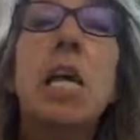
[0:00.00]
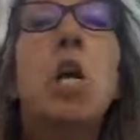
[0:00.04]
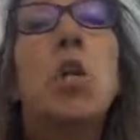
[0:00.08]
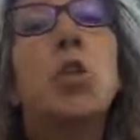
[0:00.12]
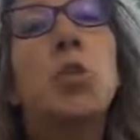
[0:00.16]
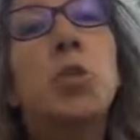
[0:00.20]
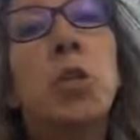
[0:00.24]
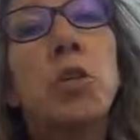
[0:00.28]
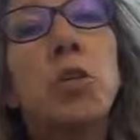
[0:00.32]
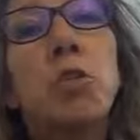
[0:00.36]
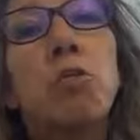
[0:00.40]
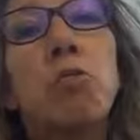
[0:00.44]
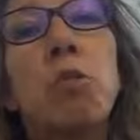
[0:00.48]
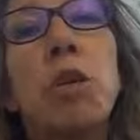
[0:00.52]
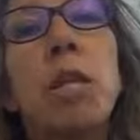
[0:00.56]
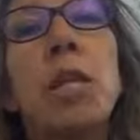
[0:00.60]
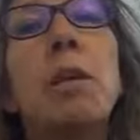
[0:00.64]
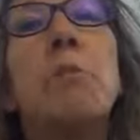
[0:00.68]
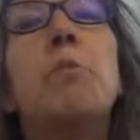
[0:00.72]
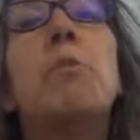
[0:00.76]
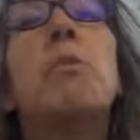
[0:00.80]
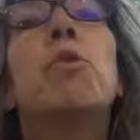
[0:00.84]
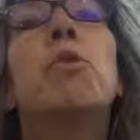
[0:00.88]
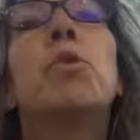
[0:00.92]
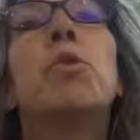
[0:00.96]
So it's really
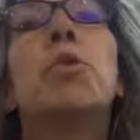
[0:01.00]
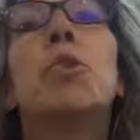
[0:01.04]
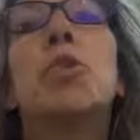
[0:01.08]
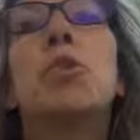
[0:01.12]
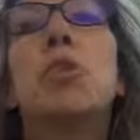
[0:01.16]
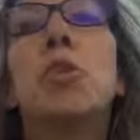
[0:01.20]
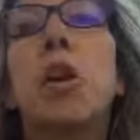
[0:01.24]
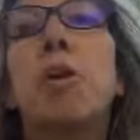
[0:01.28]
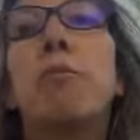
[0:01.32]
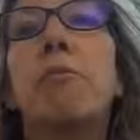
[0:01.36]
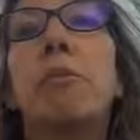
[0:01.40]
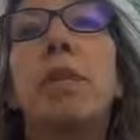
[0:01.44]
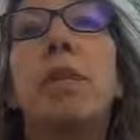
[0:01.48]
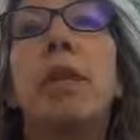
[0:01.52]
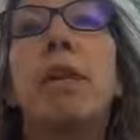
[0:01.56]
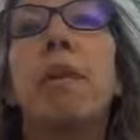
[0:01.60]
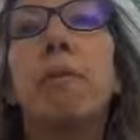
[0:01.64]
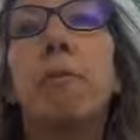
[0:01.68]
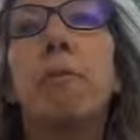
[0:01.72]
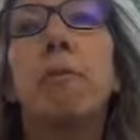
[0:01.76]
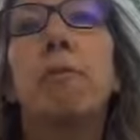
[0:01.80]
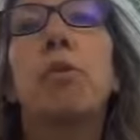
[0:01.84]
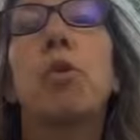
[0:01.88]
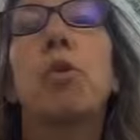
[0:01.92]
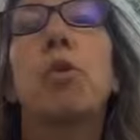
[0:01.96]
important to have
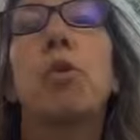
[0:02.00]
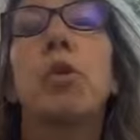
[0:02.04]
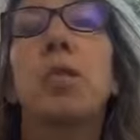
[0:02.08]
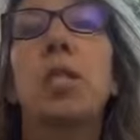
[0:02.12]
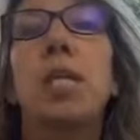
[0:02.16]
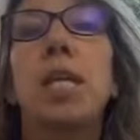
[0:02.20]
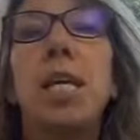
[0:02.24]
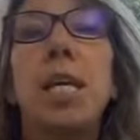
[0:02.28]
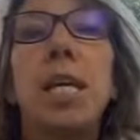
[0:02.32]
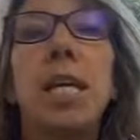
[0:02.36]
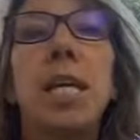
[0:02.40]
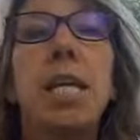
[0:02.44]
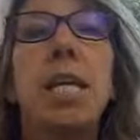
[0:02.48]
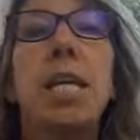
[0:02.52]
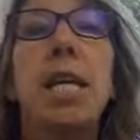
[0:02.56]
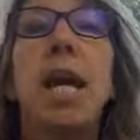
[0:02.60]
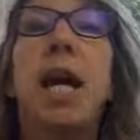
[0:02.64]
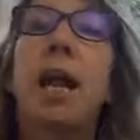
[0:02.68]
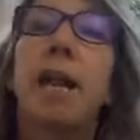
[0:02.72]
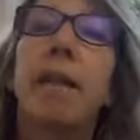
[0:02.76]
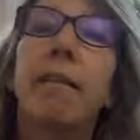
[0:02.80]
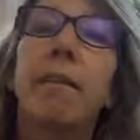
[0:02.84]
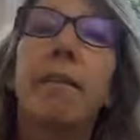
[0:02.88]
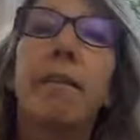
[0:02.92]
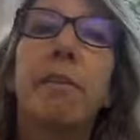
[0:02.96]
enough protein,
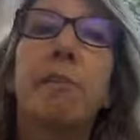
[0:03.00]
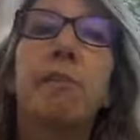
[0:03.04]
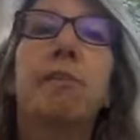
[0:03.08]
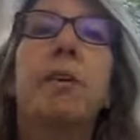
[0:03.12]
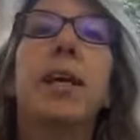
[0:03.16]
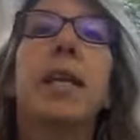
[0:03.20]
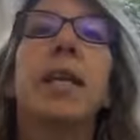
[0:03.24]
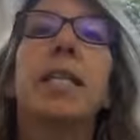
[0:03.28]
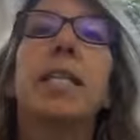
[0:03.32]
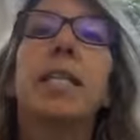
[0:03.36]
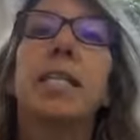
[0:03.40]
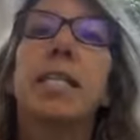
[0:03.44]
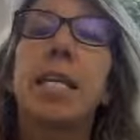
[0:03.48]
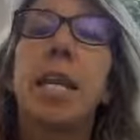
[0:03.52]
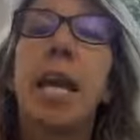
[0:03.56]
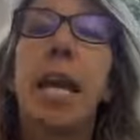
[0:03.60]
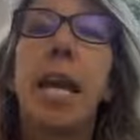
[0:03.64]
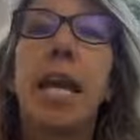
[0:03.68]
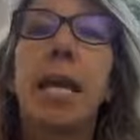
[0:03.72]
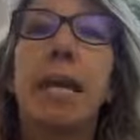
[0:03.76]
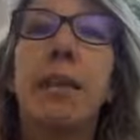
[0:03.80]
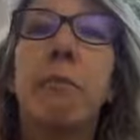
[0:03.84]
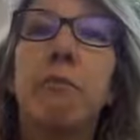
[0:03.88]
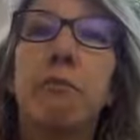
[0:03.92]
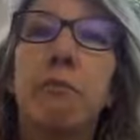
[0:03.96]
healthy fats
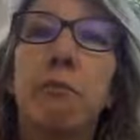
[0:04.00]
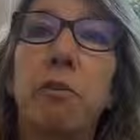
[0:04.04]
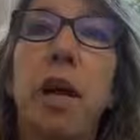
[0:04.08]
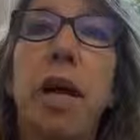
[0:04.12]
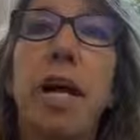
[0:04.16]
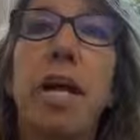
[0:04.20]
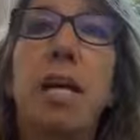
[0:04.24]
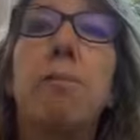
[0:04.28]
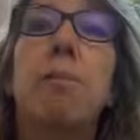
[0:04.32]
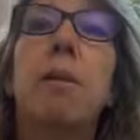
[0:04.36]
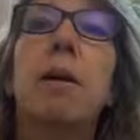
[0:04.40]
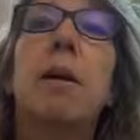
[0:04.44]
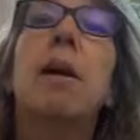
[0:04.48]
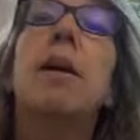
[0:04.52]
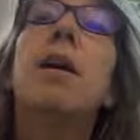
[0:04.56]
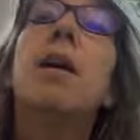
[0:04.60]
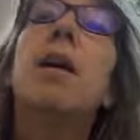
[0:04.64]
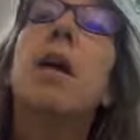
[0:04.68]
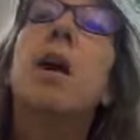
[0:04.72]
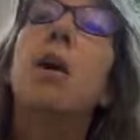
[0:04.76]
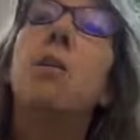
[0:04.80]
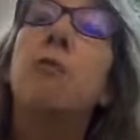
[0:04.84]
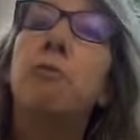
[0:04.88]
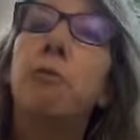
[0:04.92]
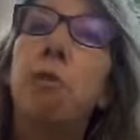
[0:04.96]
and fiber
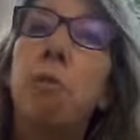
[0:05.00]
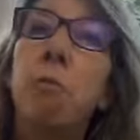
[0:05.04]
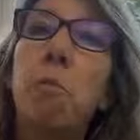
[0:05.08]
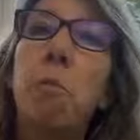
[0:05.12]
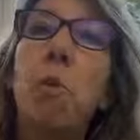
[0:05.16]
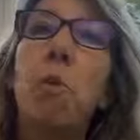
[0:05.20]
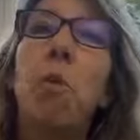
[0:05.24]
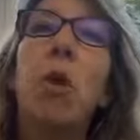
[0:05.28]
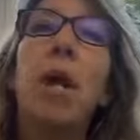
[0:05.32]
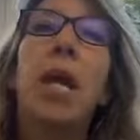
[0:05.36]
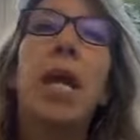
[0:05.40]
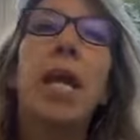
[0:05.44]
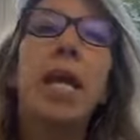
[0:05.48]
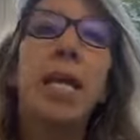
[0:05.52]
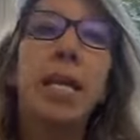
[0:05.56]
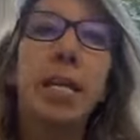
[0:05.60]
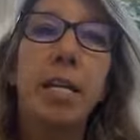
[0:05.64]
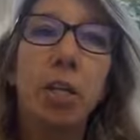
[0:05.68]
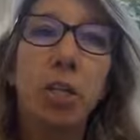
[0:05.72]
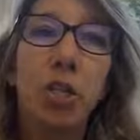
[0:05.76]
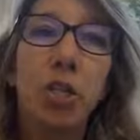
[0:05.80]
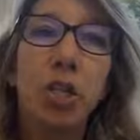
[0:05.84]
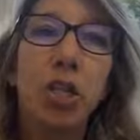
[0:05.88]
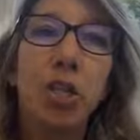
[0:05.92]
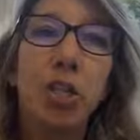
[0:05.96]
for more
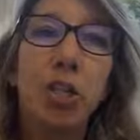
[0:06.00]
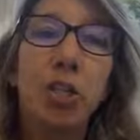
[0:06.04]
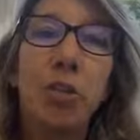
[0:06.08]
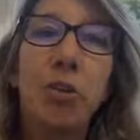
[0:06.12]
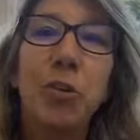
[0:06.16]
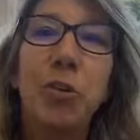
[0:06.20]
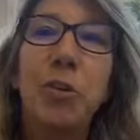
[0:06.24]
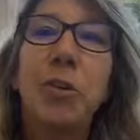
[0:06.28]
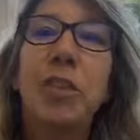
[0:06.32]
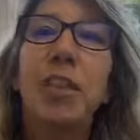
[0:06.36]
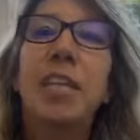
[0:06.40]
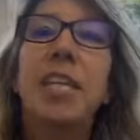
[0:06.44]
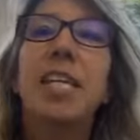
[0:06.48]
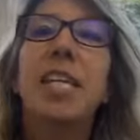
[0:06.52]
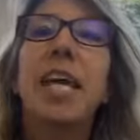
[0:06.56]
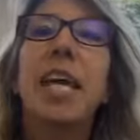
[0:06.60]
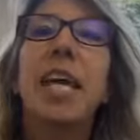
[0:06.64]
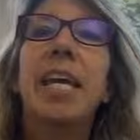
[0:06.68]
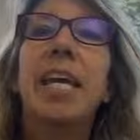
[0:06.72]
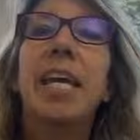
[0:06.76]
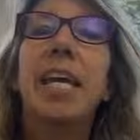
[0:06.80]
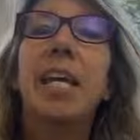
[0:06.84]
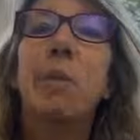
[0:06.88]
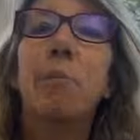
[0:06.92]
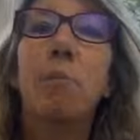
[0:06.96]
energy during the
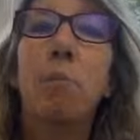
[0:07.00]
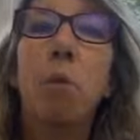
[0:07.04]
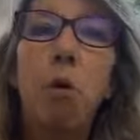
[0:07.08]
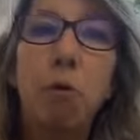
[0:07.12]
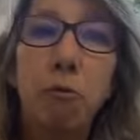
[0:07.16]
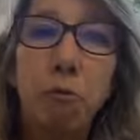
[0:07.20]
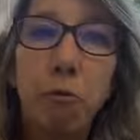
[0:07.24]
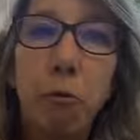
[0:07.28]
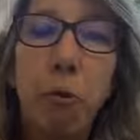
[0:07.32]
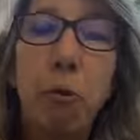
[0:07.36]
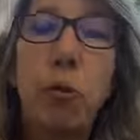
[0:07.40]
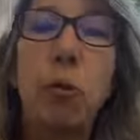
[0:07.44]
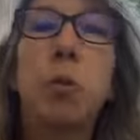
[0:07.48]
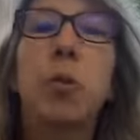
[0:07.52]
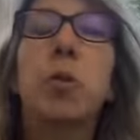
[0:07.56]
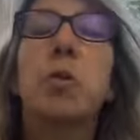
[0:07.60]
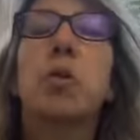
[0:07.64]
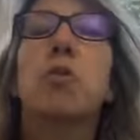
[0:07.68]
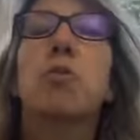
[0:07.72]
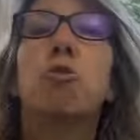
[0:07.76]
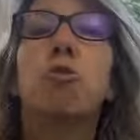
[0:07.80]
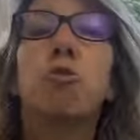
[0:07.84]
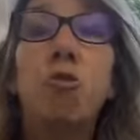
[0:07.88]
day and more focus.